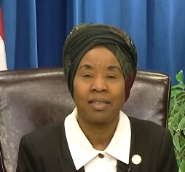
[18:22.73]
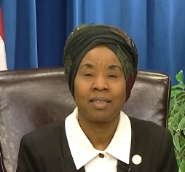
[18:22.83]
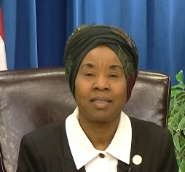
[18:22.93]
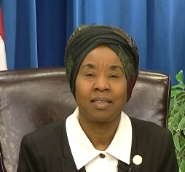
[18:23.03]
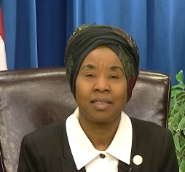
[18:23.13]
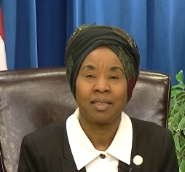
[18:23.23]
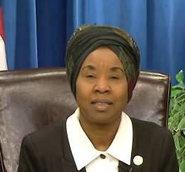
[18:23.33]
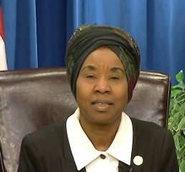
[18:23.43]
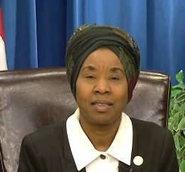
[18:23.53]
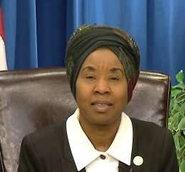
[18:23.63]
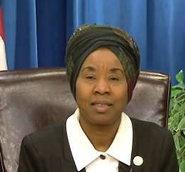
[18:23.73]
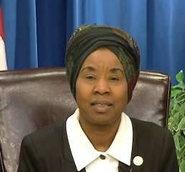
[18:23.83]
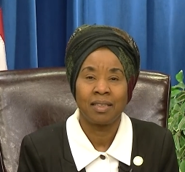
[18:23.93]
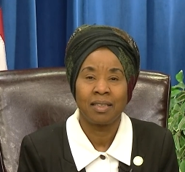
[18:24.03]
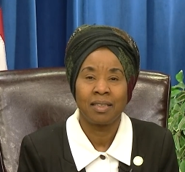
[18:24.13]

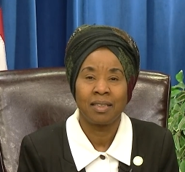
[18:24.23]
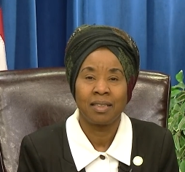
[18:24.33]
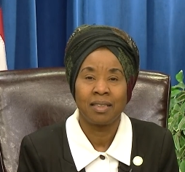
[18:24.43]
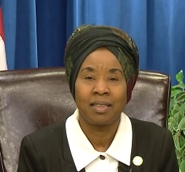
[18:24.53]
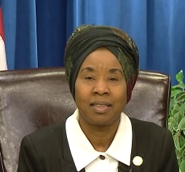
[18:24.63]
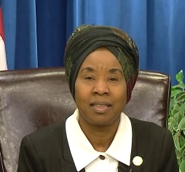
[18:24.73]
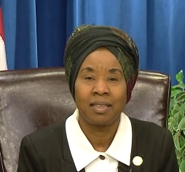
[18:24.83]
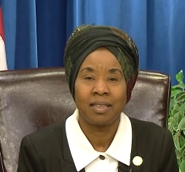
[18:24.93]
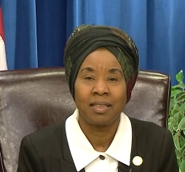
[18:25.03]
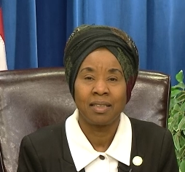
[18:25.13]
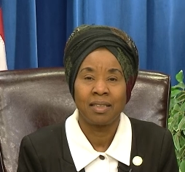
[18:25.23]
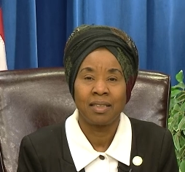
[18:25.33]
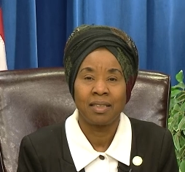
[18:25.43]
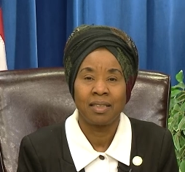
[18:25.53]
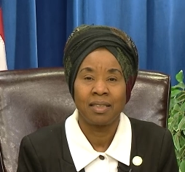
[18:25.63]

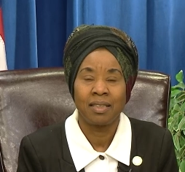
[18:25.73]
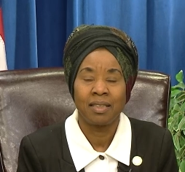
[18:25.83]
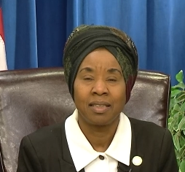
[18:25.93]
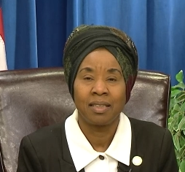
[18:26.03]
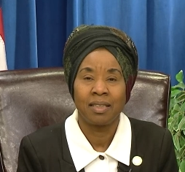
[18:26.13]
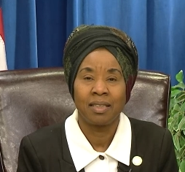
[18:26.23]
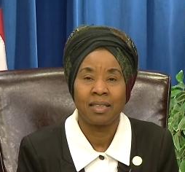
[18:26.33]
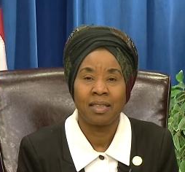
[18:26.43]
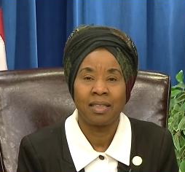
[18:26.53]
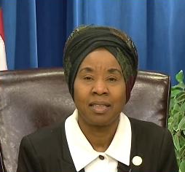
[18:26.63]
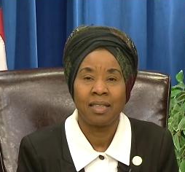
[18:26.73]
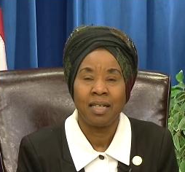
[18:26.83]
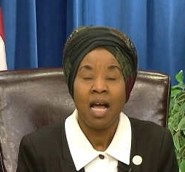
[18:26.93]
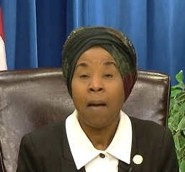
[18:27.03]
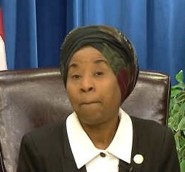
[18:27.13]

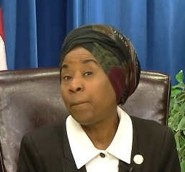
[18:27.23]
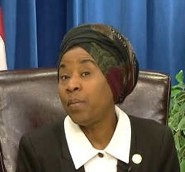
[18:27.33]
[no speech]